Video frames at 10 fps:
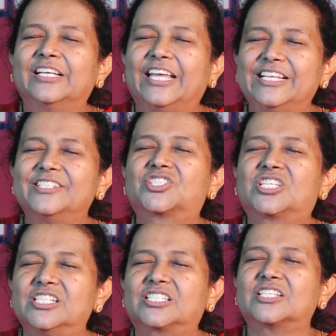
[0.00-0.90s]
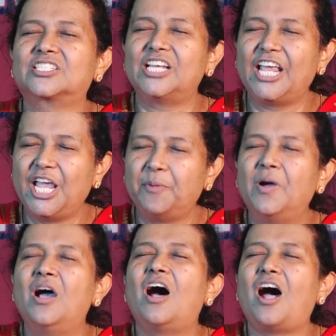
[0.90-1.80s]
In Jesus' name,
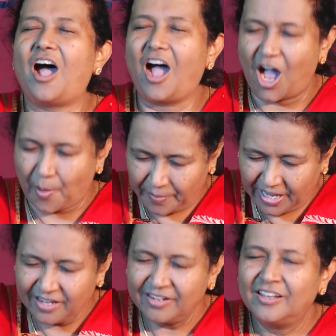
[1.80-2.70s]
Amen.